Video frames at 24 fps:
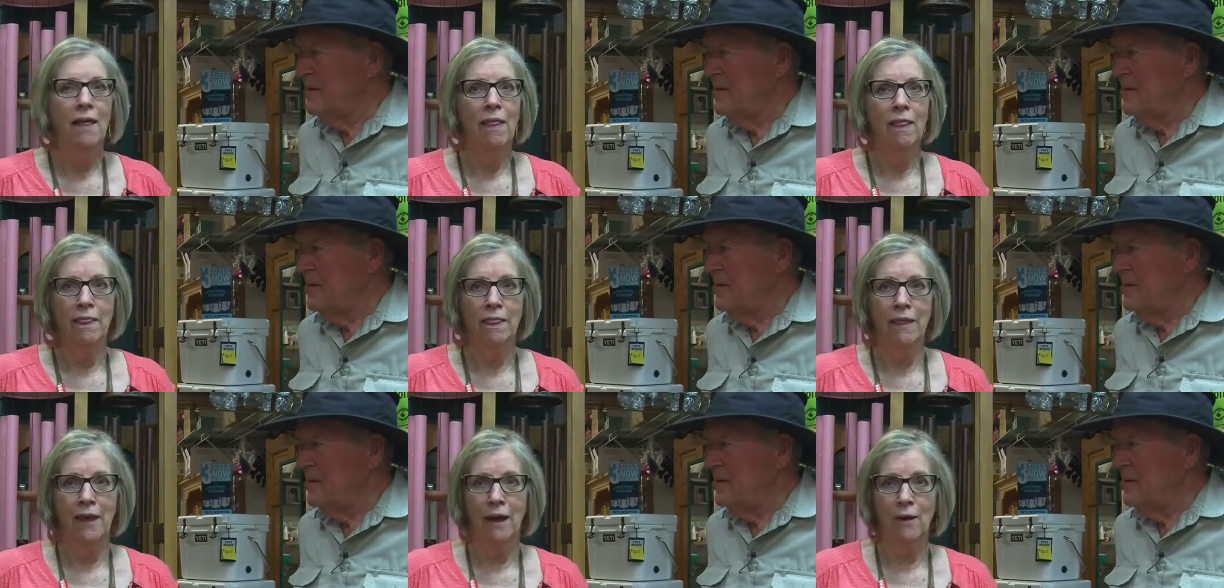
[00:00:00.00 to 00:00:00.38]

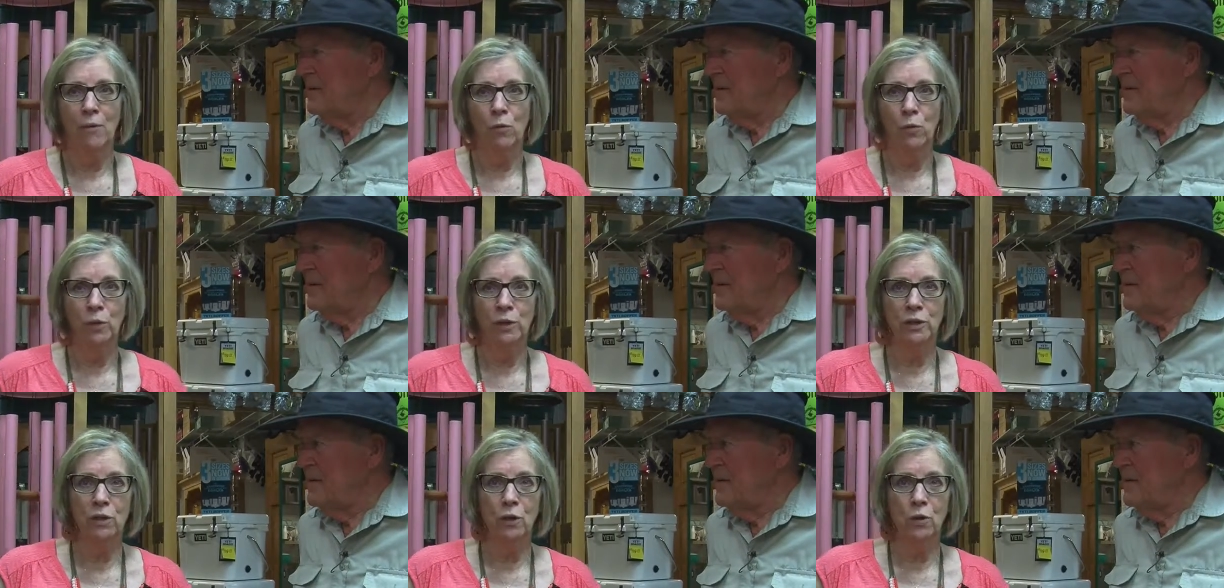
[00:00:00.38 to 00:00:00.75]

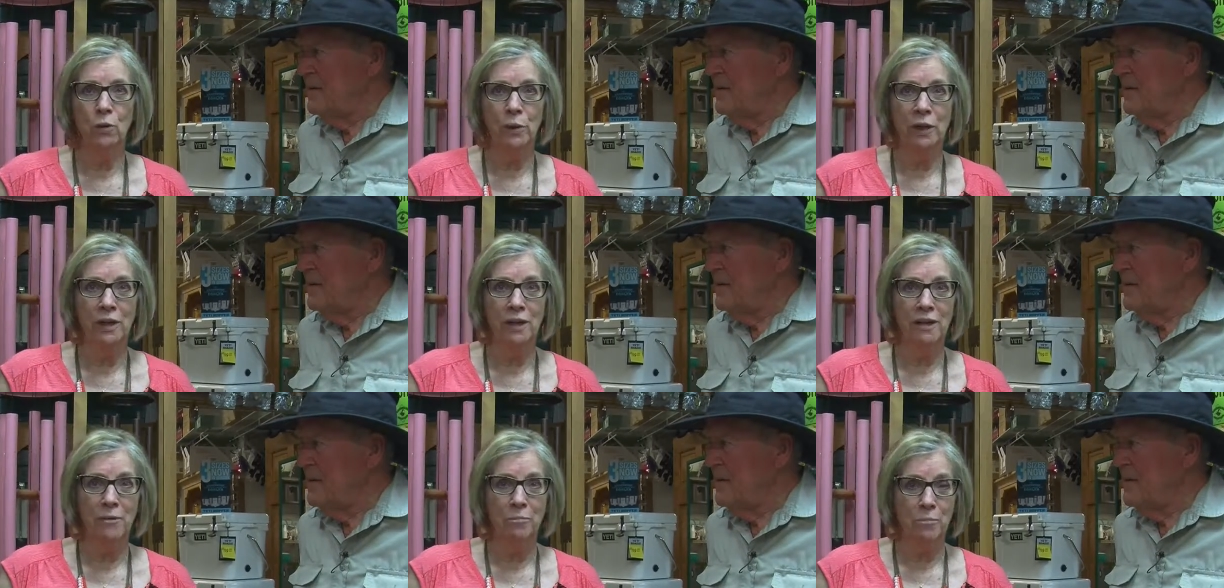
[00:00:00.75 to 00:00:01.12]
Speaker 1: that would
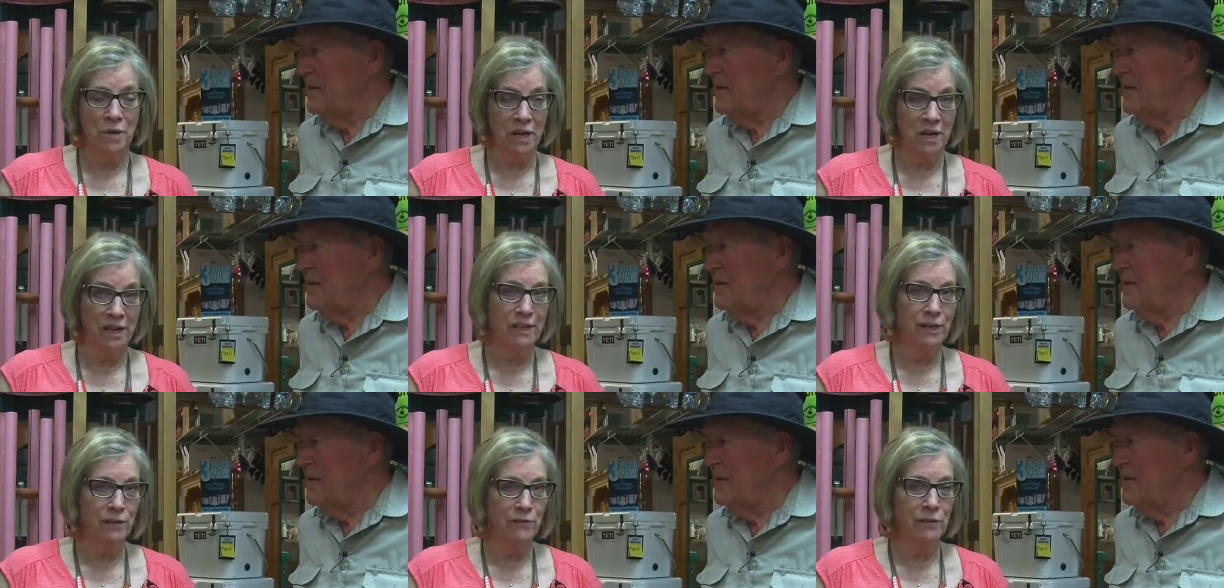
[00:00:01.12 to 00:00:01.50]
go in and
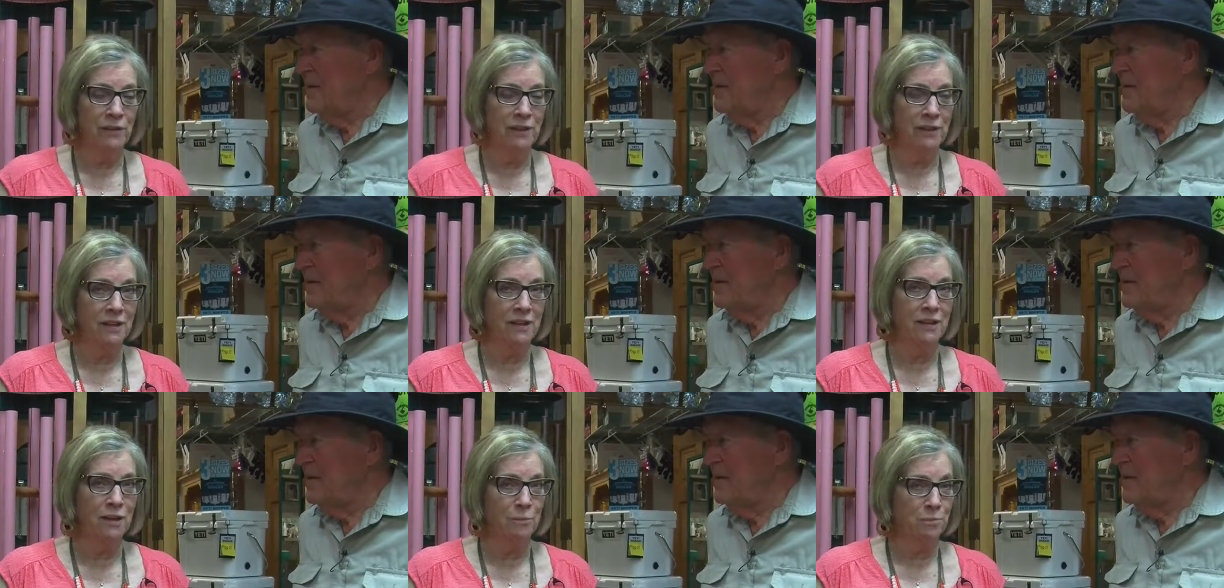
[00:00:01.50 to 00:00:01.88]
mark
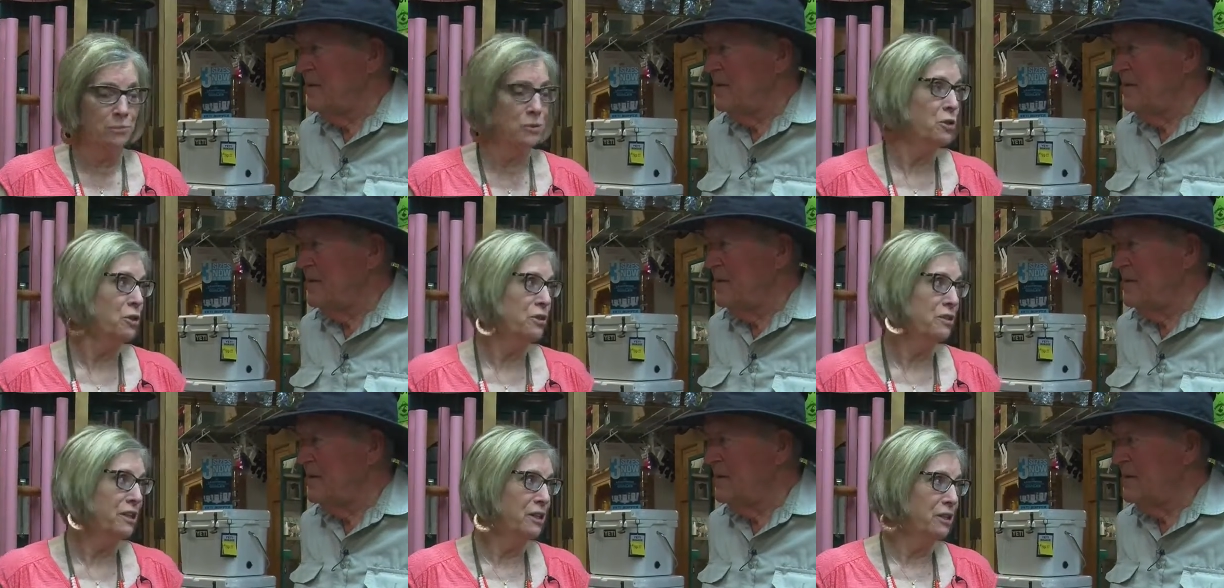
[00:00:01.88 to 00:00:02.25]
everything
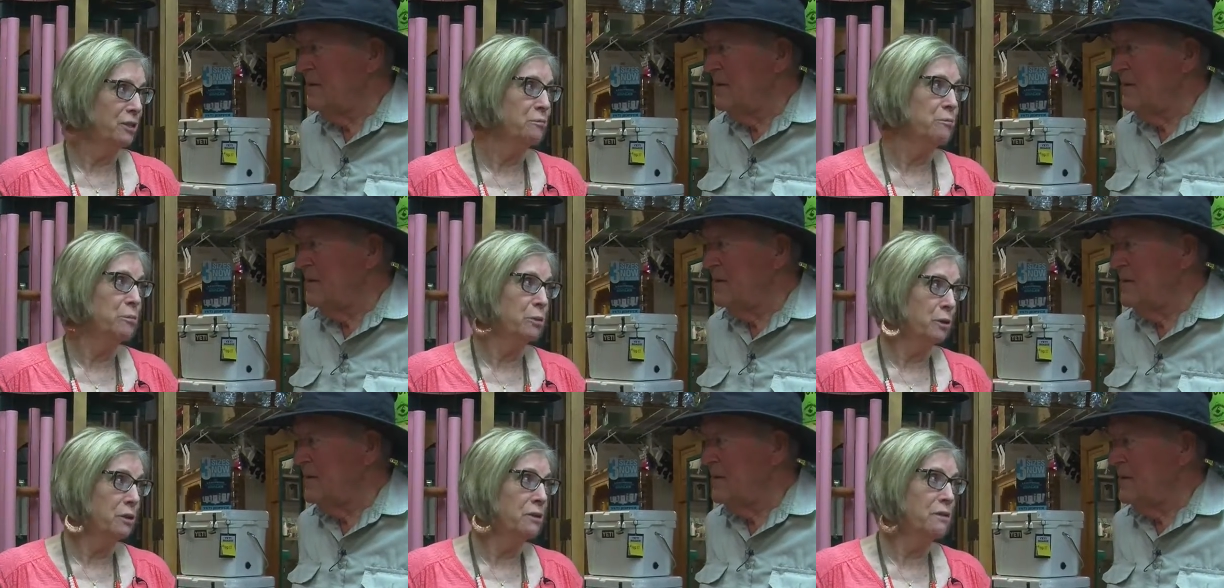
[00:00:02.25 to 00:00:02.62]
up so that they could put